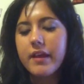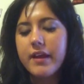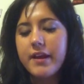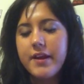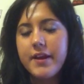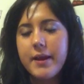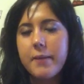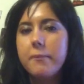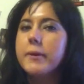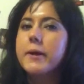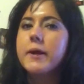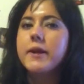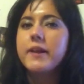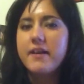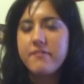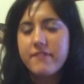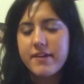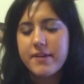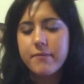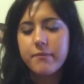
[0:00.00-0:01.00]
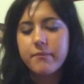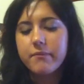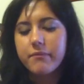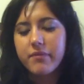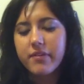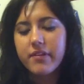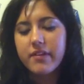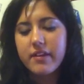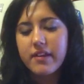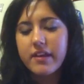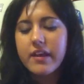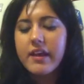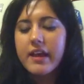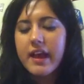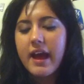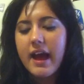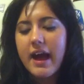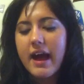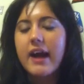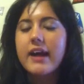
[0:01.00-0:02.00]
Number 11.
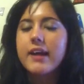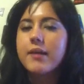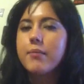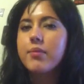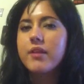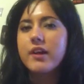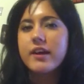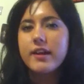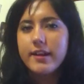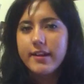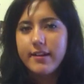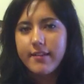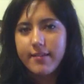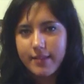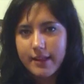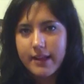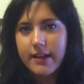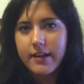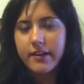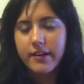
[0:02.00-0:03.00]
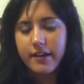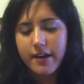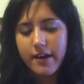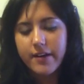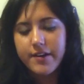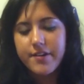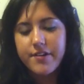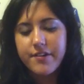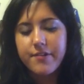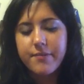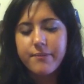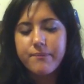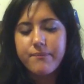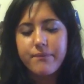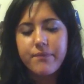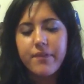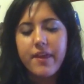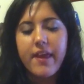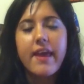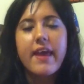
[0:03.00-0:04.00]
I am starting to sing cunt,
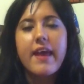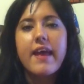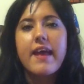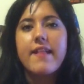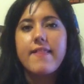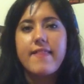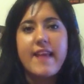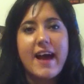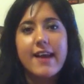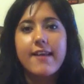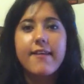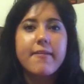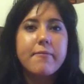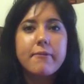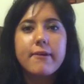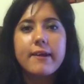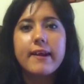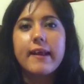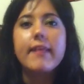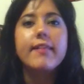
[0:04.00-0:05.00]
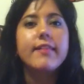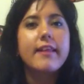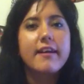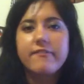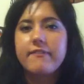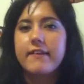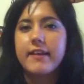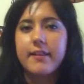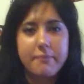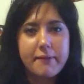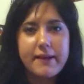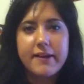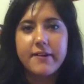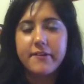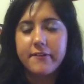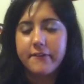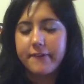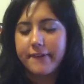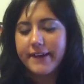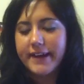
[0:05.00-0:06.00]
and that is pretty
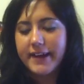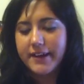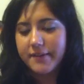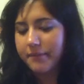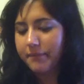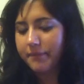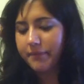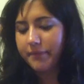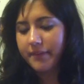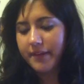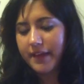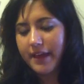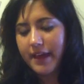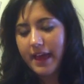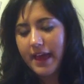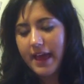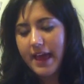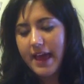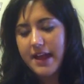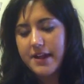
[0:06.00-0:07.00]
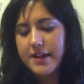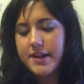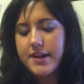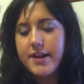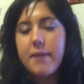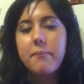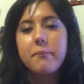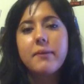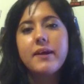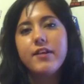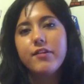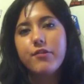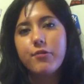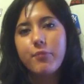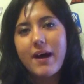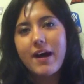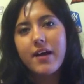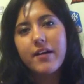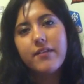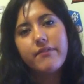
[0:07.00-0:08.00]
self-explanatory. Number
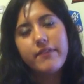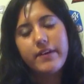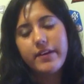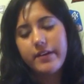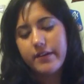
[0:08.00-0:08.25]
12.